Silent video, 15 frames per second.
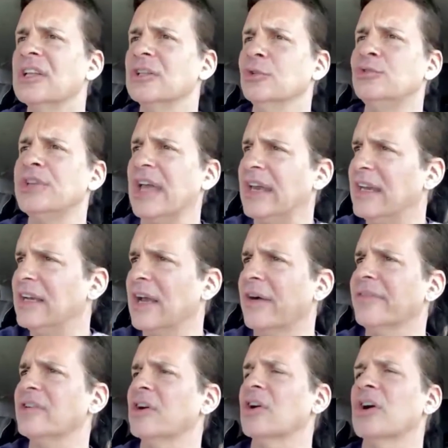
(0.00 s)
lieutenant
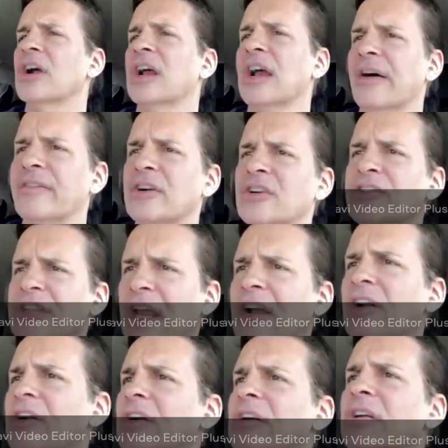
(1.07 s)
governor or a governor,
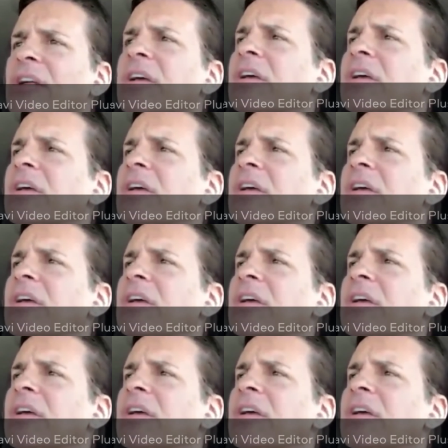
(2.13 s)
senator,